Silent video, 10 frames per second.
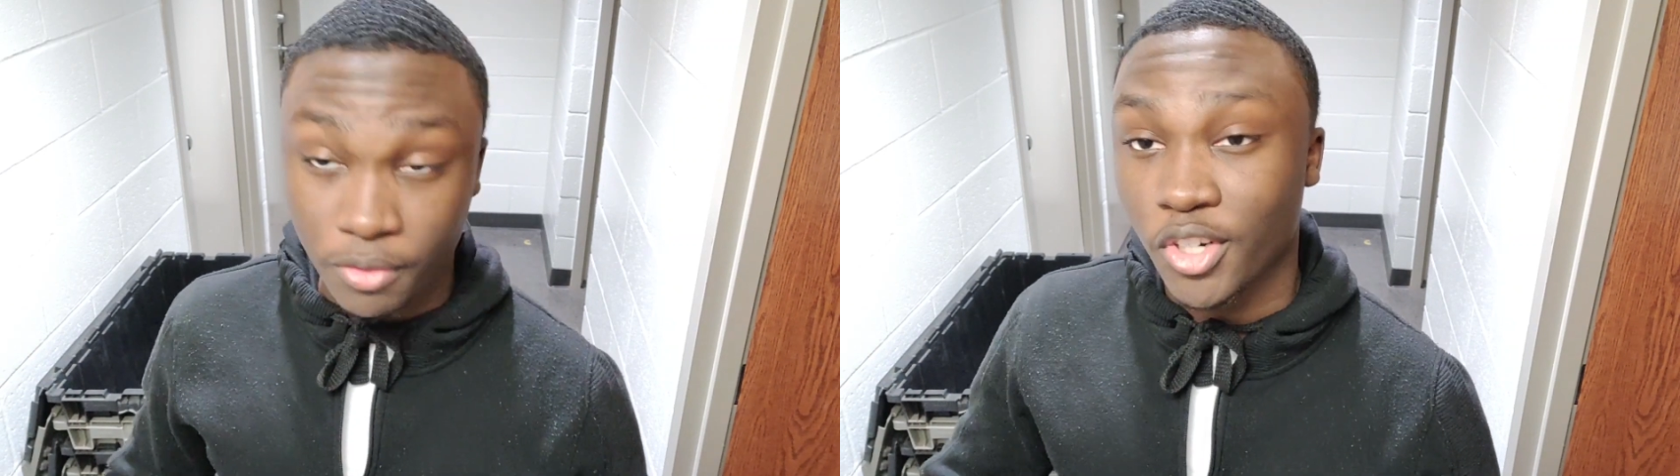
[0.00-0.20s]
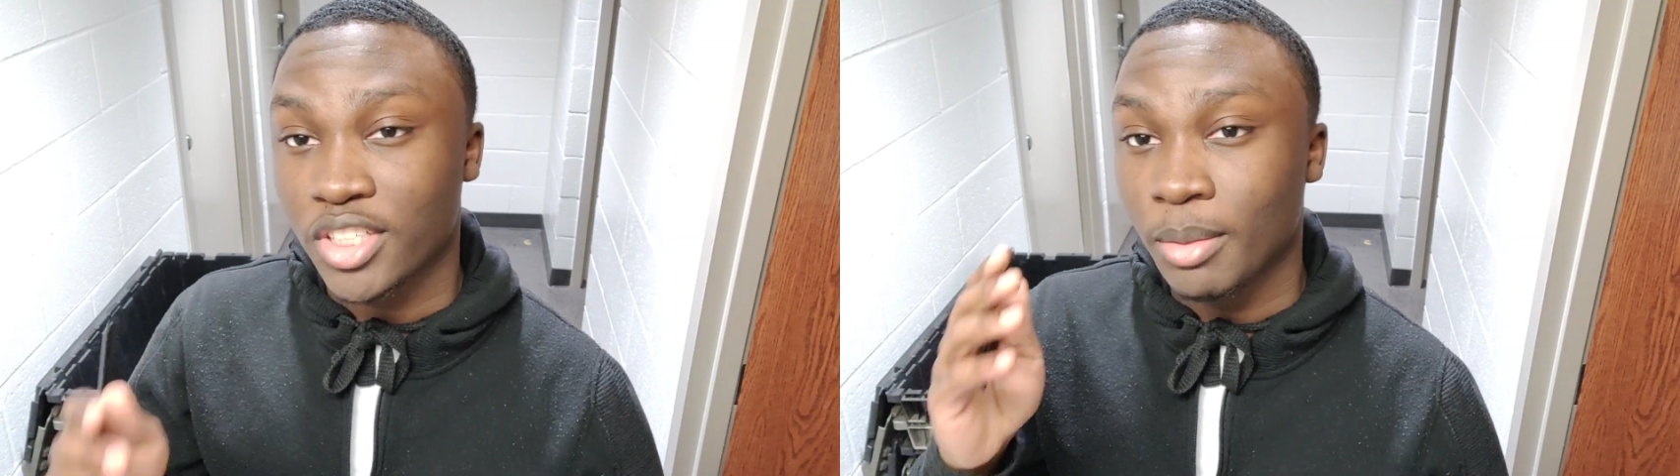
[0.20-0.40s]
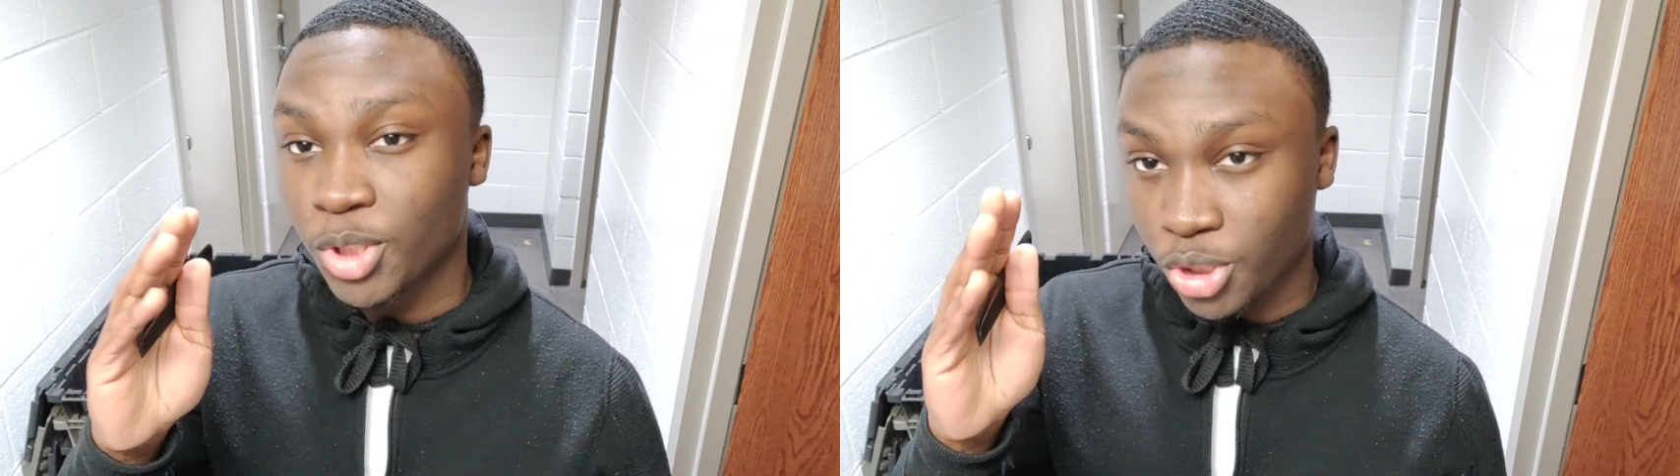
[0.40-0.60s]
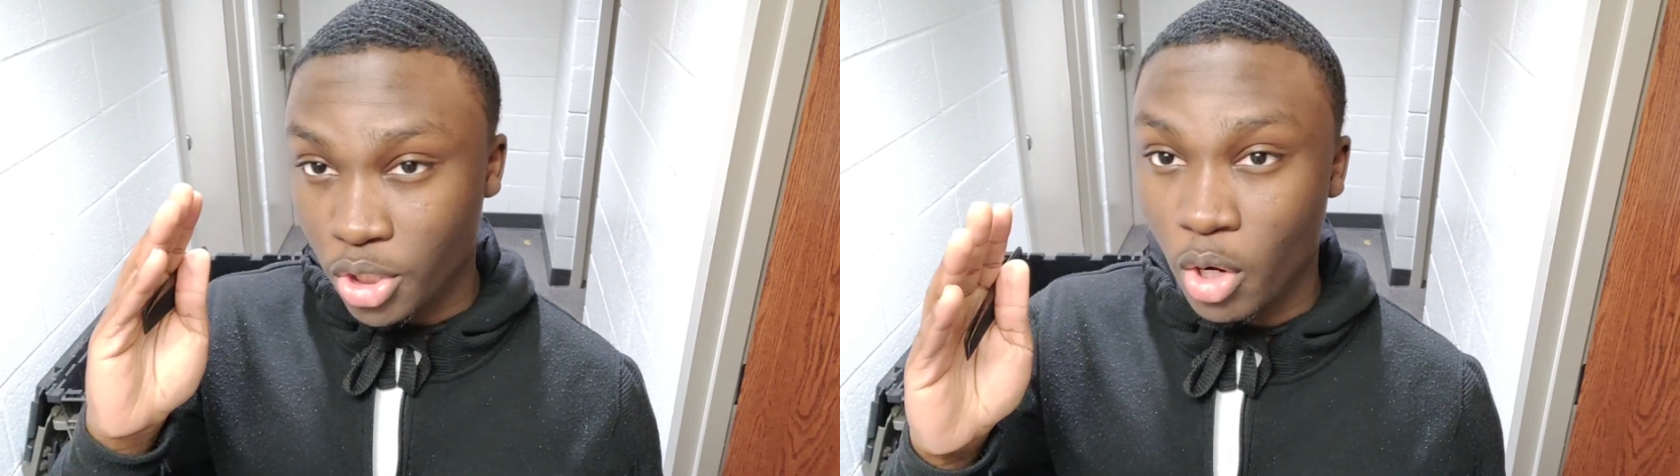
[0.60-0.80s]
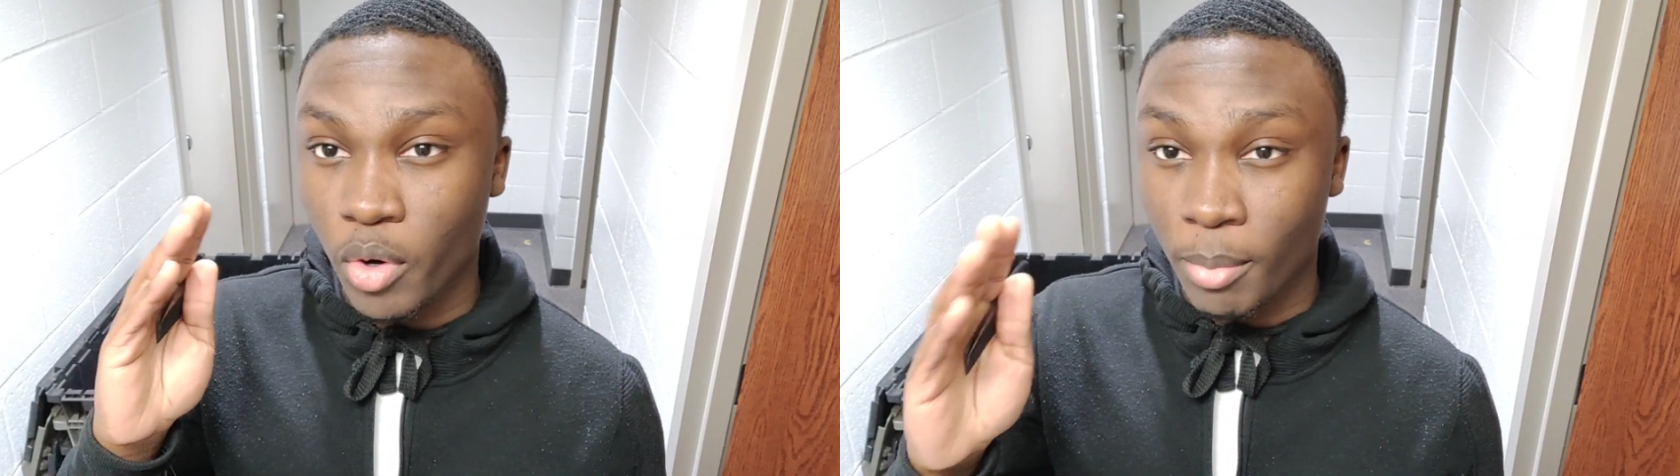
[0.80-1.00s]
First, let me show
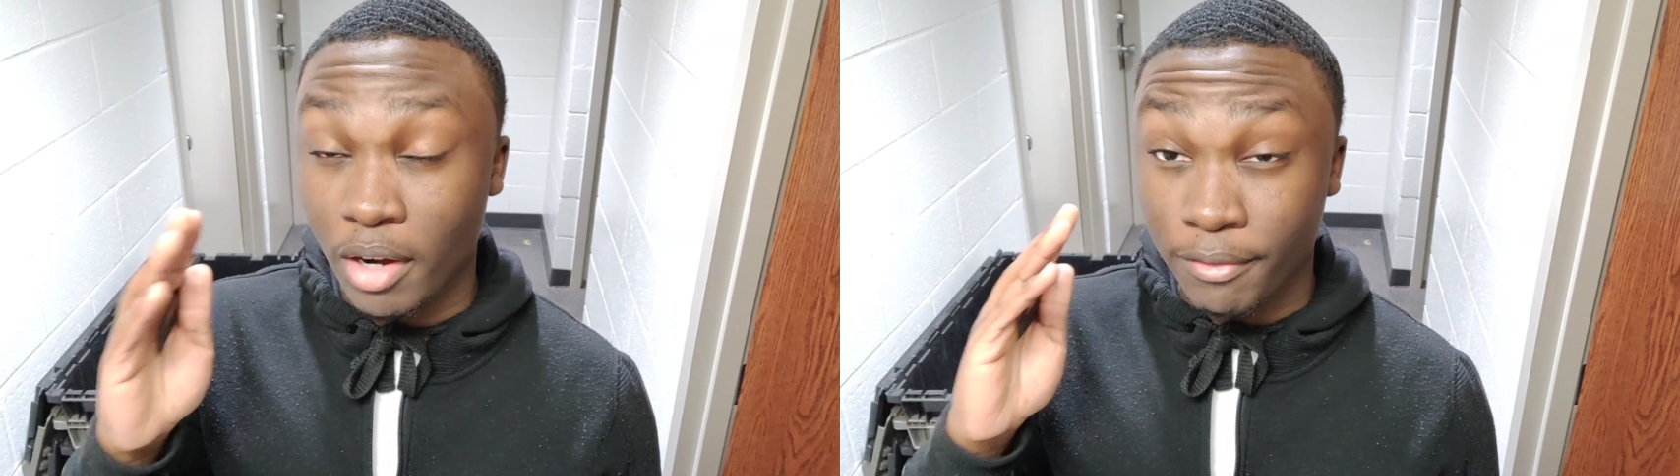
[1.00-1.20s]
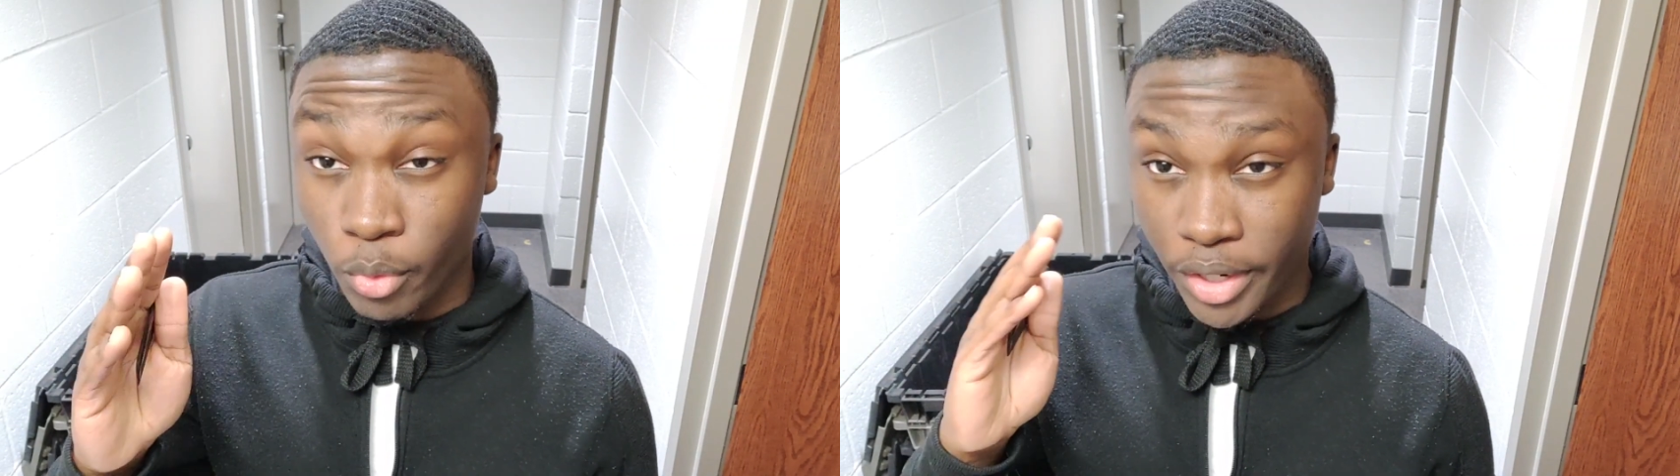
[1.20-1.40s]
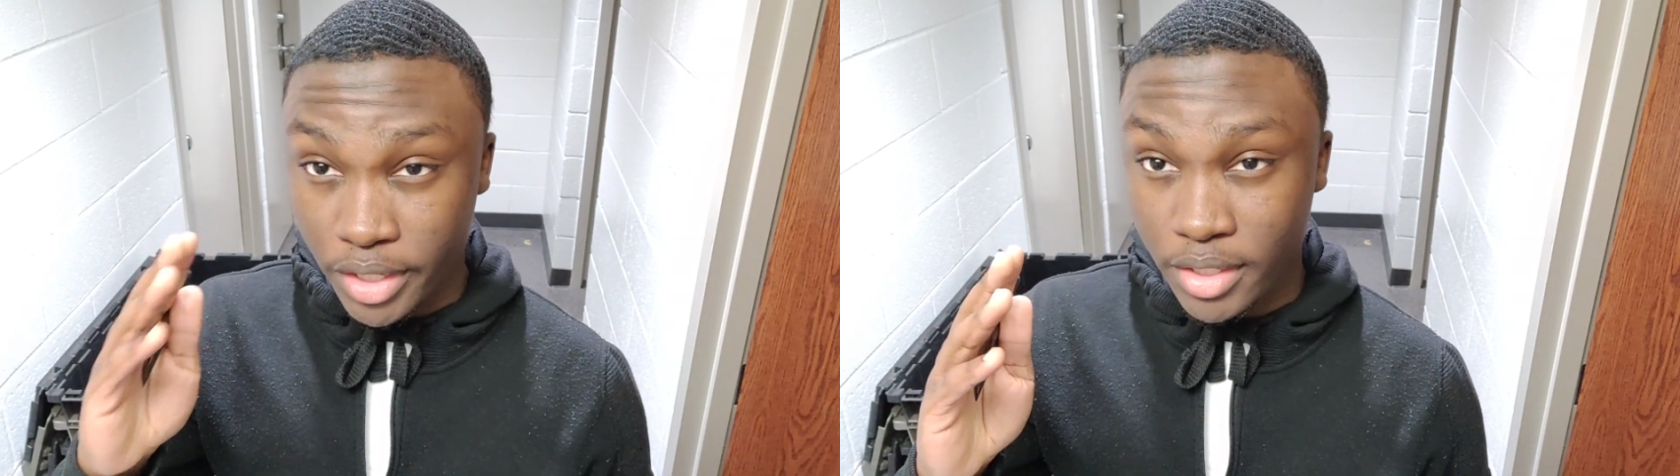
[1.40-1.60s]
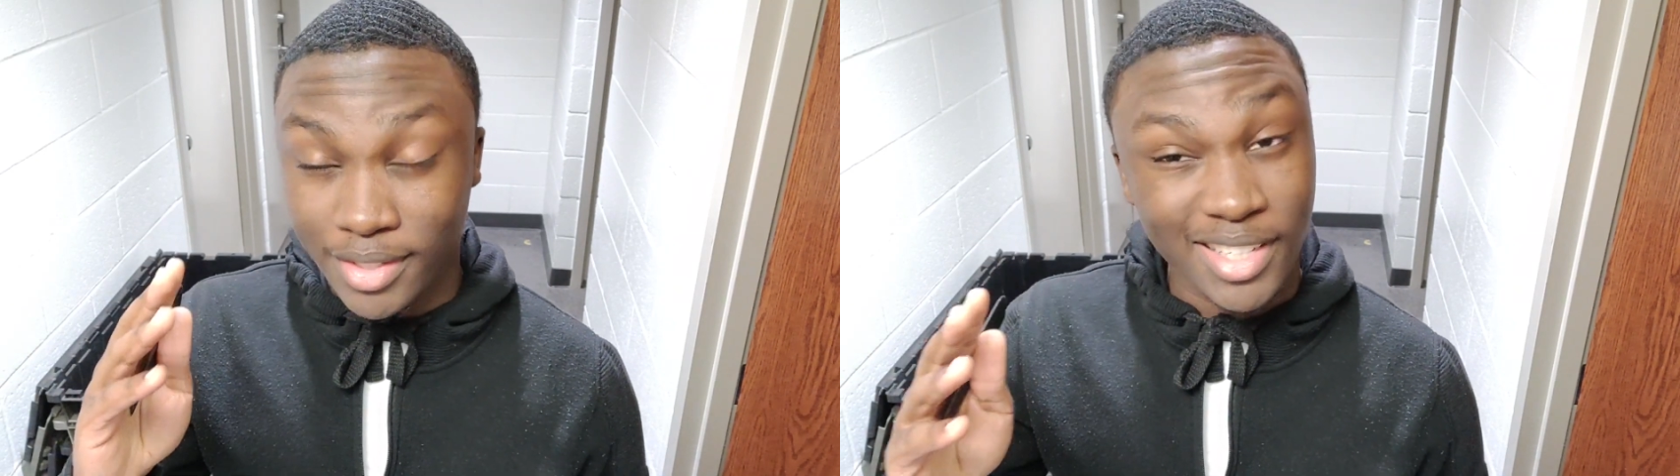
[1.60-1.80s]
y'all where my fork is.